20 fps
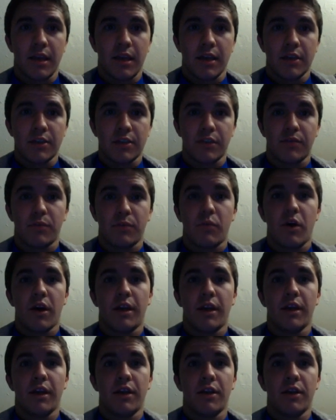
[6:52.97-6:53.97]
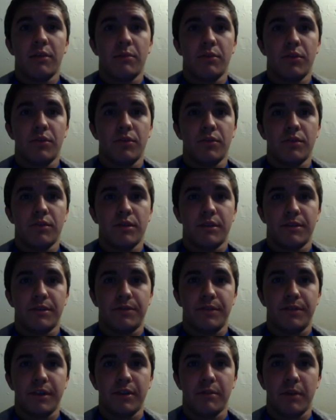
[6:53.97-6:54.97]
So from walking on the moon to
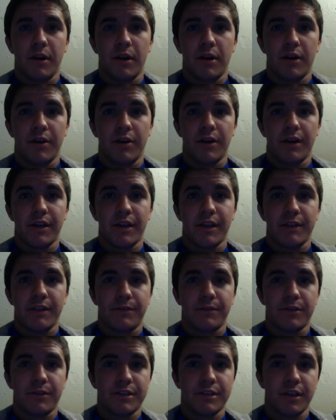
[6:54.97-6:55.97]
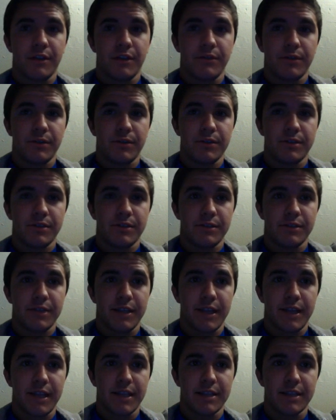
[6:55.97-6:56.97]
fetal monitoring and the first cell phone to
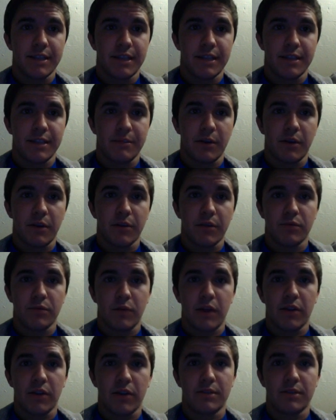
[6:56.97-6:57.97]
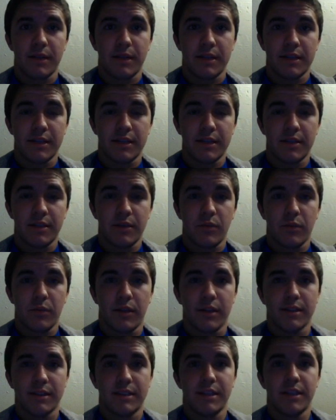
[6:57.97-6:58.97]
today's and tomorrow's wireless medicine, we
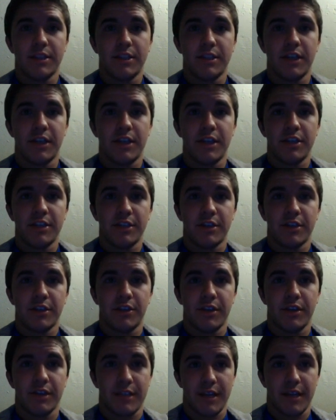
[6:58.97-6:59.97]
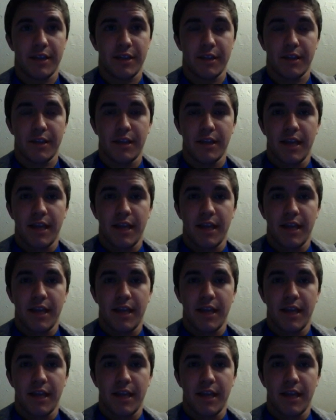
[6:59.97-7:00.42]
can see the changes occurring daily.